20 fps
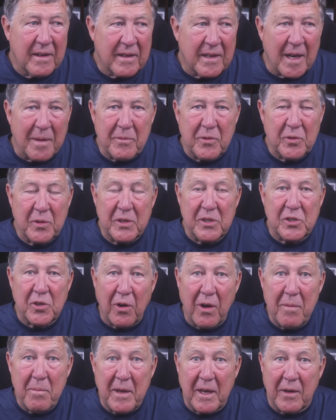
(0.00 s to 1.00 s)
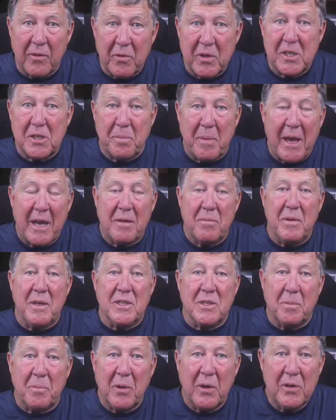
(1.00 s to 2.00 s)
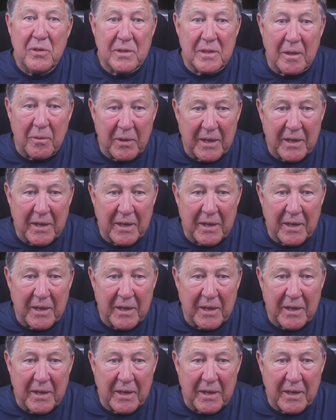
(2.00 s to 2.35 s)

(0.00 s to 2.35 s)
come to enjoy me and respect me as a person.